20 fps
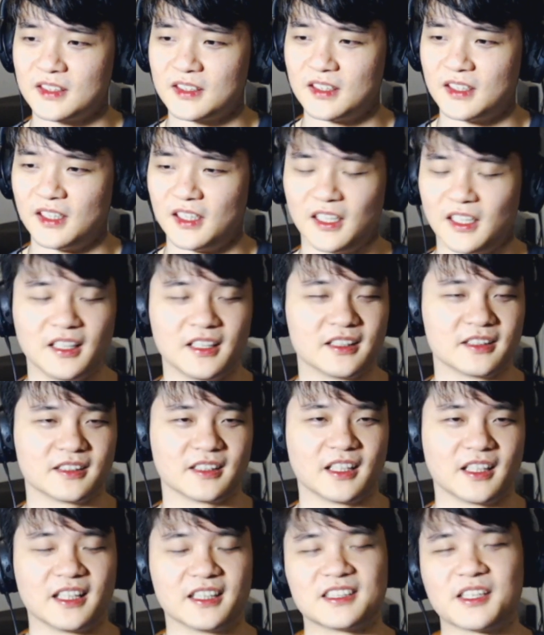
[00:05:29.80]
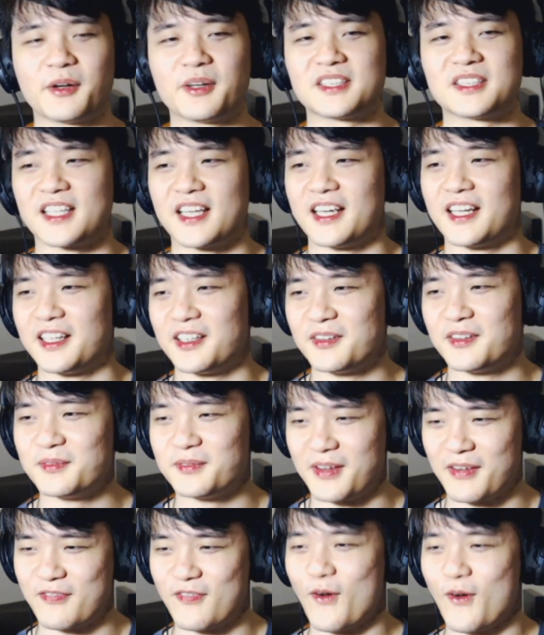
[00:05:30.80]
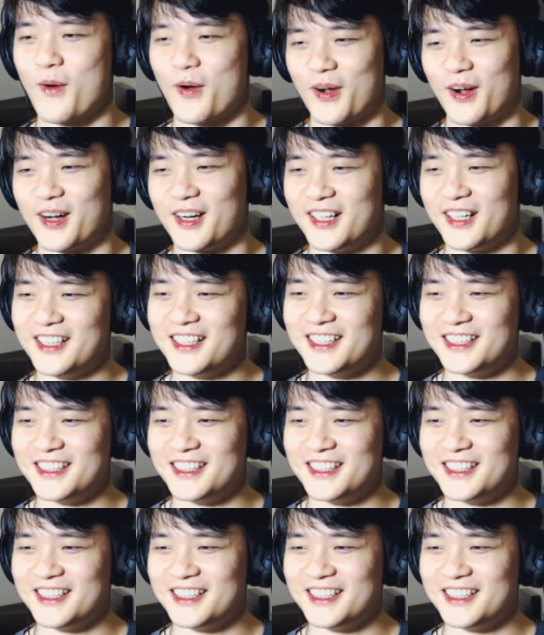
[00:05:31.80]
As I was saying before